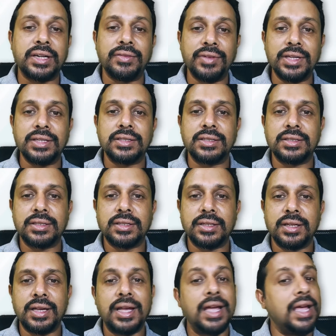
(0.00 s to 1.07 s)
is,
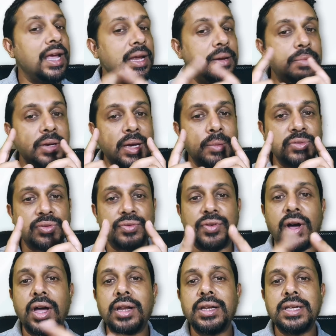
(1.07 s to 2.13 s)
it becomes
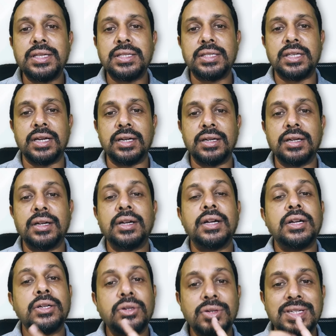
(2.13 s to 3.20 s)
far easier
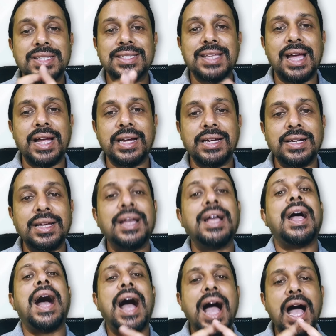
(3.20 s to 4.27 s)
to decide
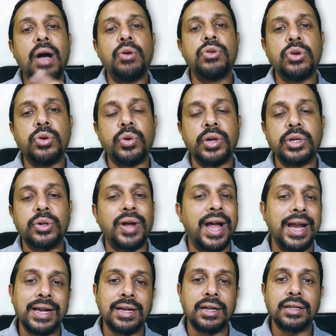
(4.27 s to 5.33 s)
how you're going to
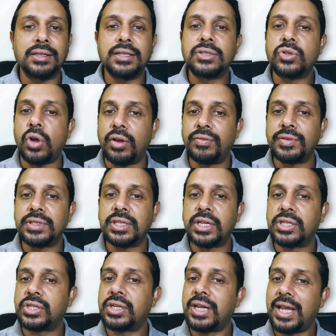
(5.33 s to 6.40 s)
handle this
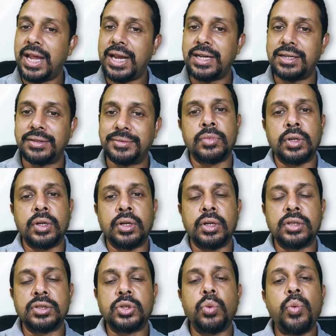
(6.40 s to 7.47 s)
conversation ahead.
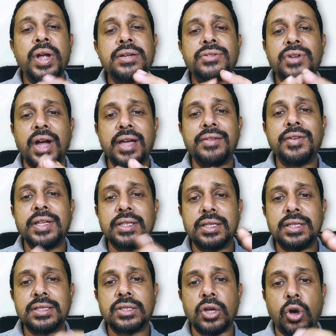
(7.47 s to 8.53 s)
So when driving
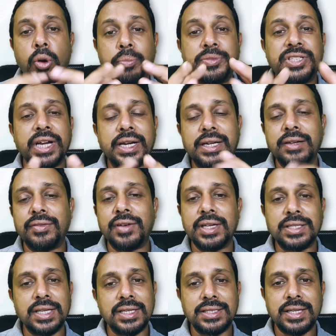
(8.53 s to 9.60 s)
this objective, as I
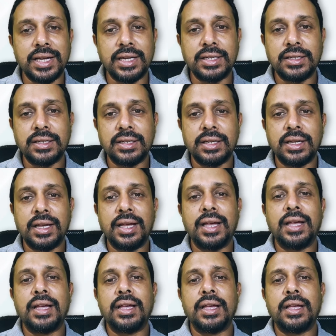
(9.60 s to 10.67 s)
said,
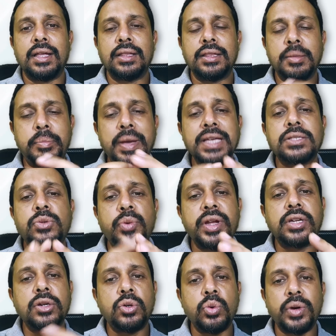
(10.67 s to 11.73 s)
the best way to
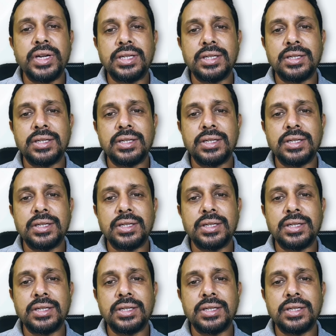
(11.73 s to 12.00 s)
do it,